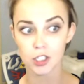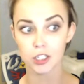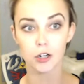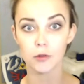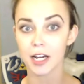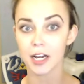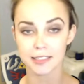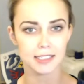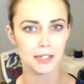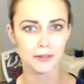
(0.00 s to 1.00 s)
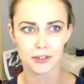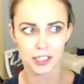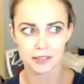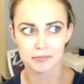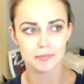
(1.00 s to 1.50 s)
you know, as if
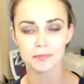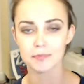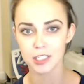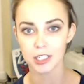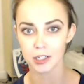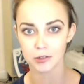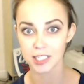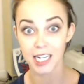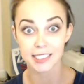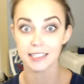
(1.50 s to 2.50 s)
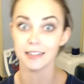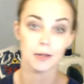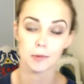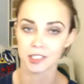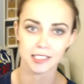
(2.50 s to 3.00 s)
you're, you know, texting
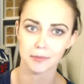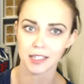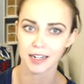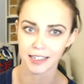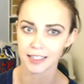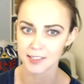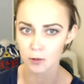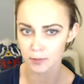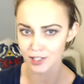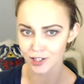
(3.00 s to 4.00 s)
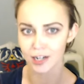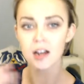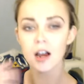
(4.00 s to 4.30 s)
him or something, I guess. I'll be your